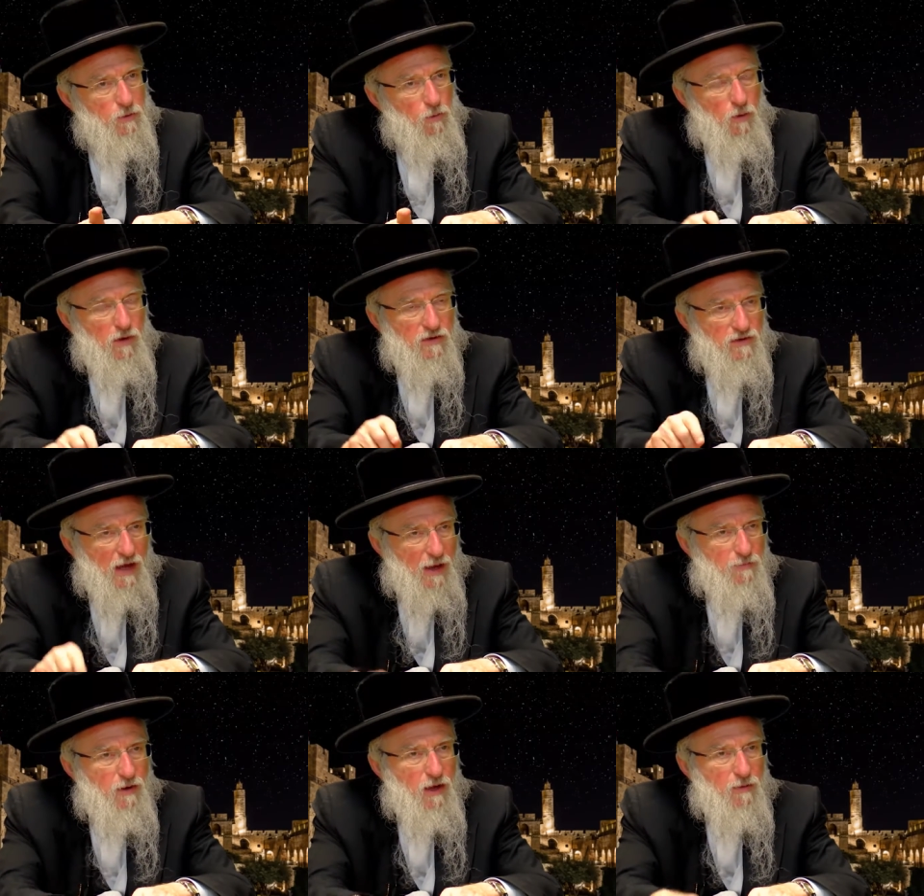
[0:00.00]
Whereas
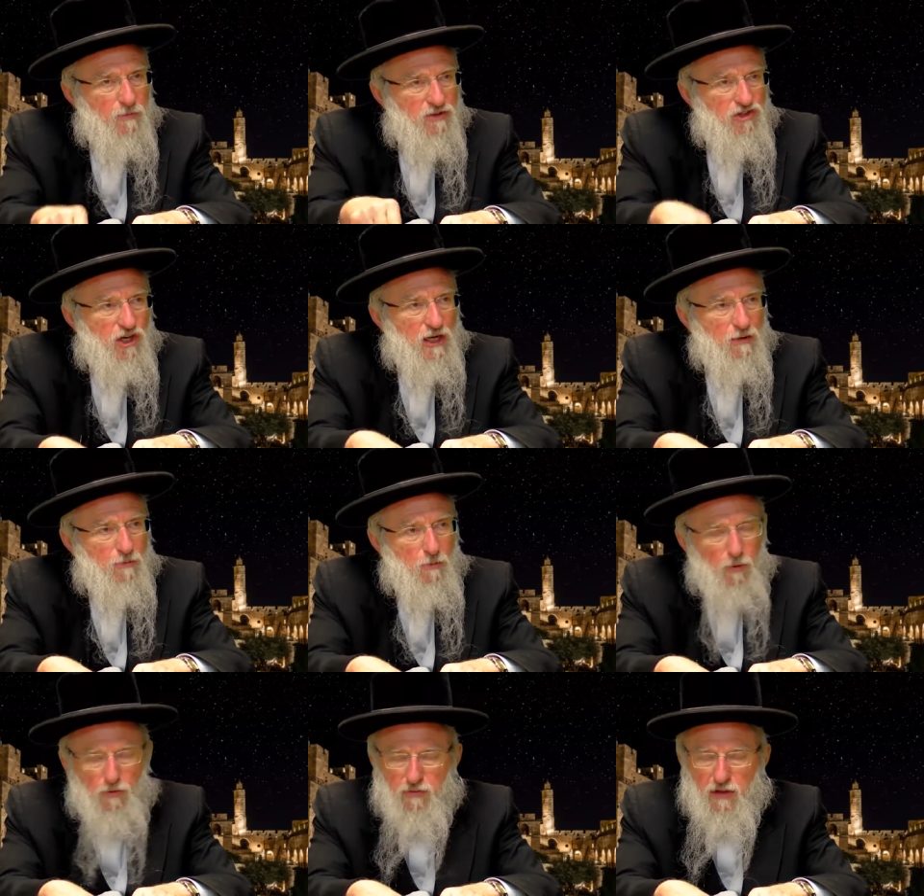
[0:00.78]
Abraham and Jacob
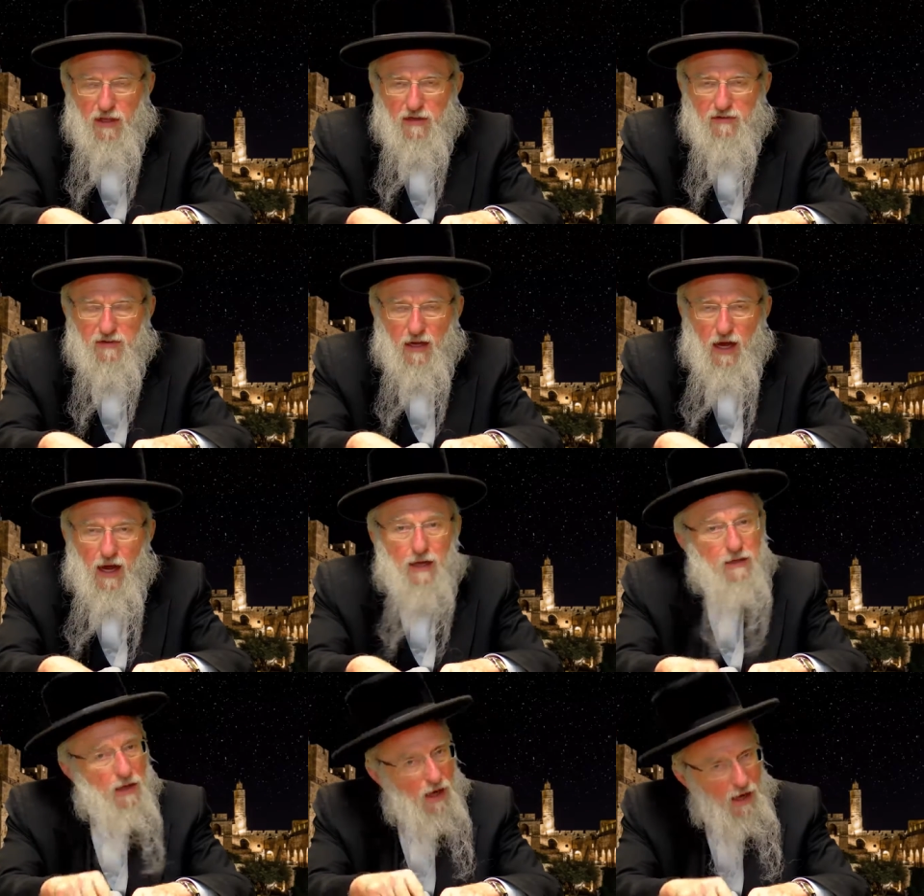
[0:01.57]
are both related to
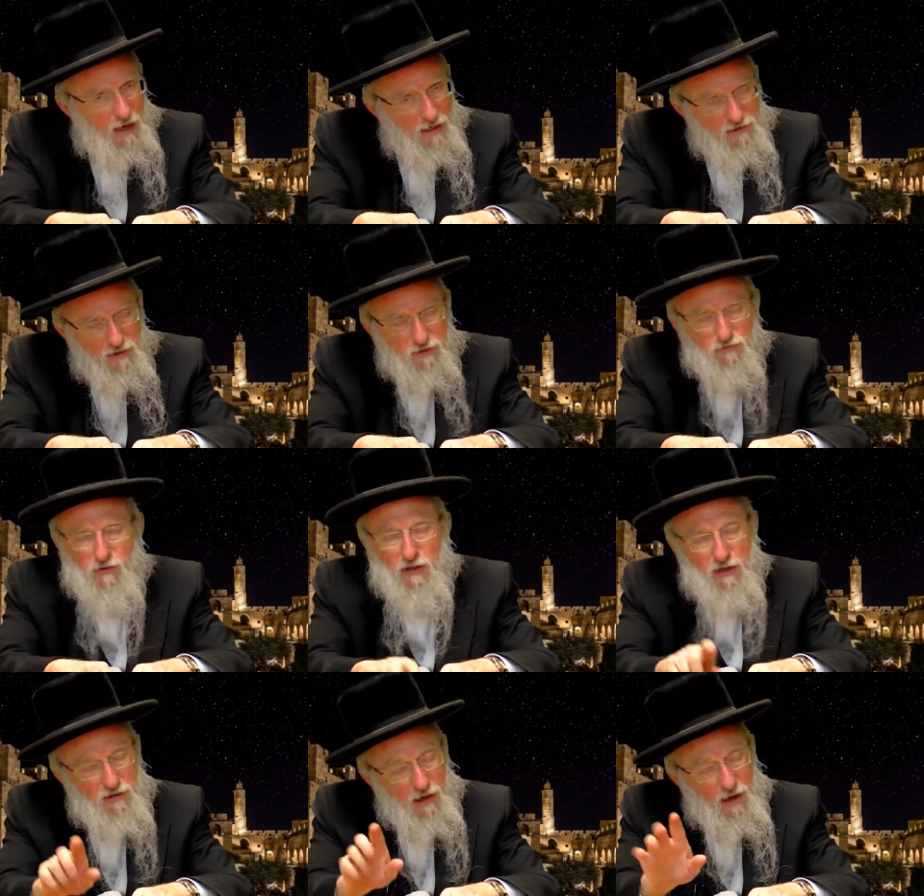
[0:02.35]
God, Isaac is
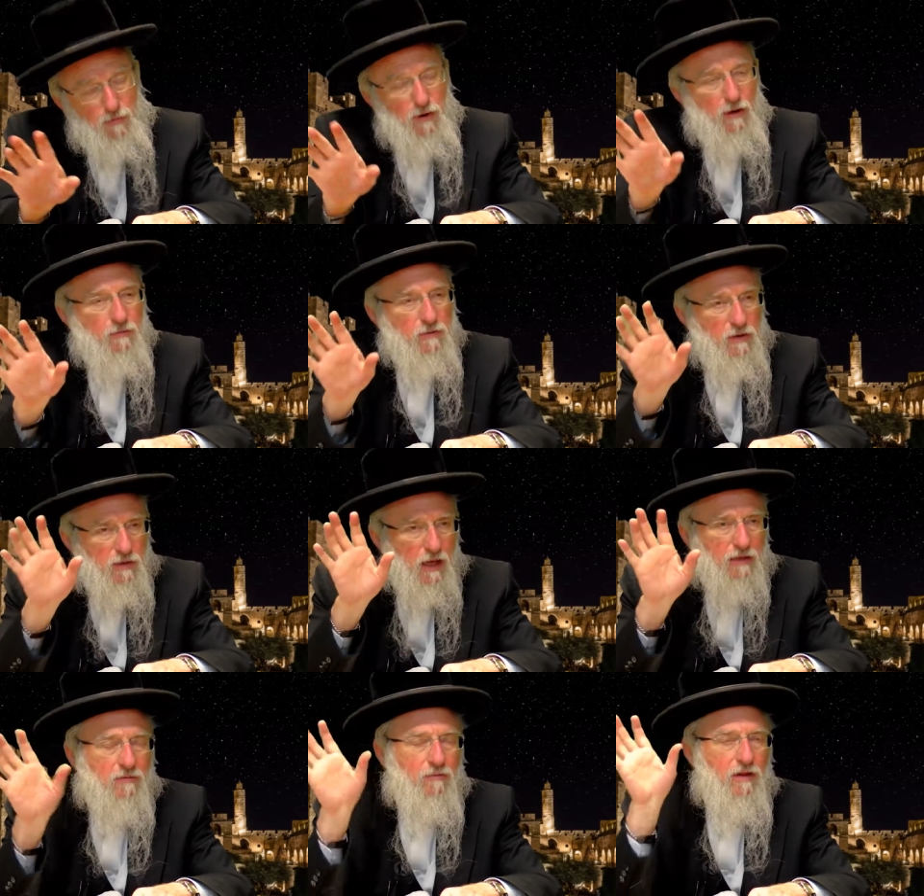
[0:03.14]
related to Abraham and
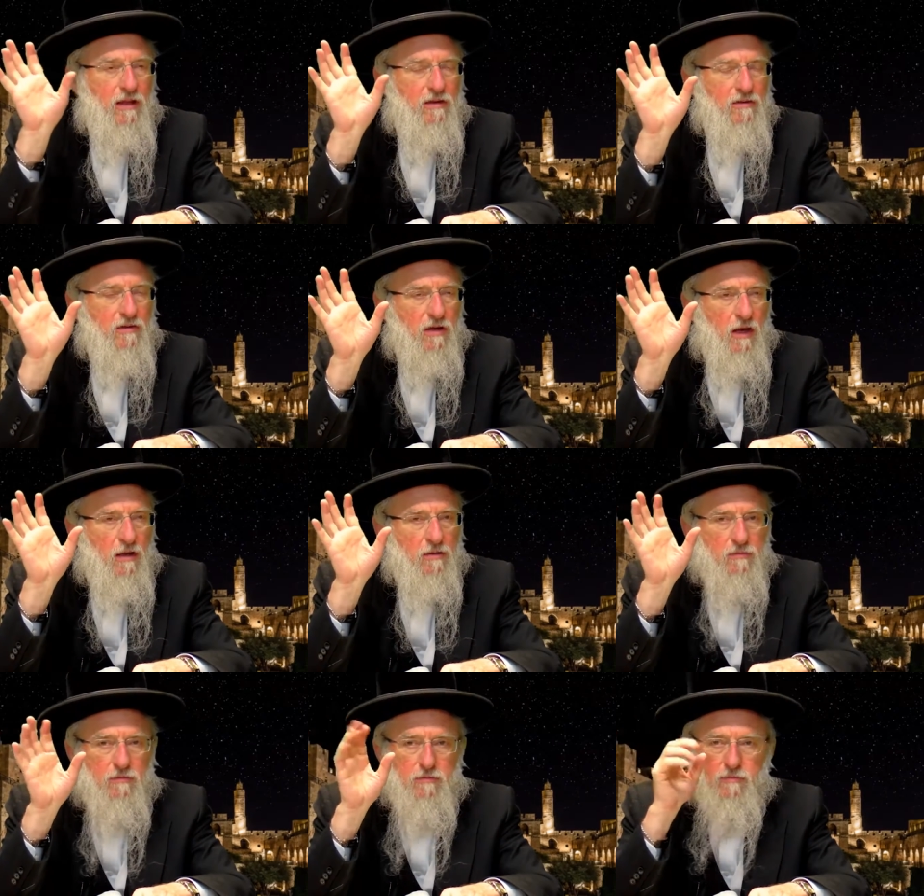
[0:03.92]
not related to God.